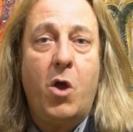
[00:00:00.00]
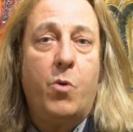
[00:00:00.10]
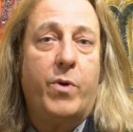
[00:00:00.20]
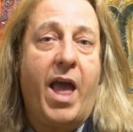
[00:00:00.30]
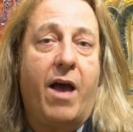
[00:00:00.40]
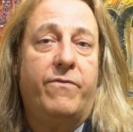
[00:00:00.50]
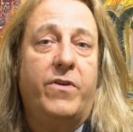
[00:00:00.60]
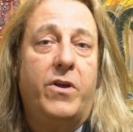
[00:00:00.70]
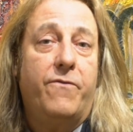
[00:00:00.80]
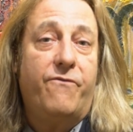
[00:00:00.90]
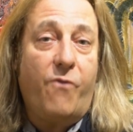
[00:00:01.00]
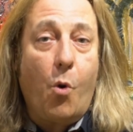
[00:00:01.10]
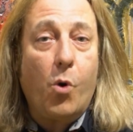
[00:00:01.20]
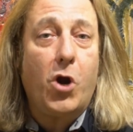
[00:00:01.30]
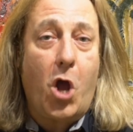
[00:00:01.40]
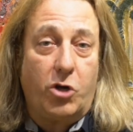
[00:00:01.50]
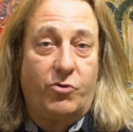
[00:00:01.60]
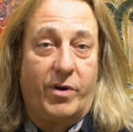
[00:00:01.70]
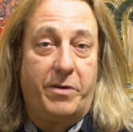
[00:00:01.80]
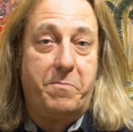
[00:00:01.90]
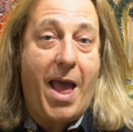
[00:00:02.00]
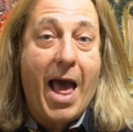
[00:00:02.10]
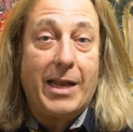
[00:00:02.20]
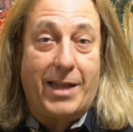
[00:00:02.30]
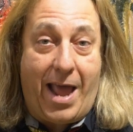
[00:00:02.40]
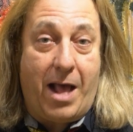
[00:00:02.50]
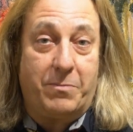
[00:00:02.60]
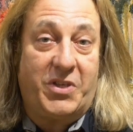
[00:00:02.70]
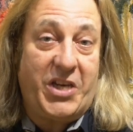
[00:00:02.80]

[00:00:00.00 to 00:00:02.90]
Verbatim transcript: We have 400 Matt Lambs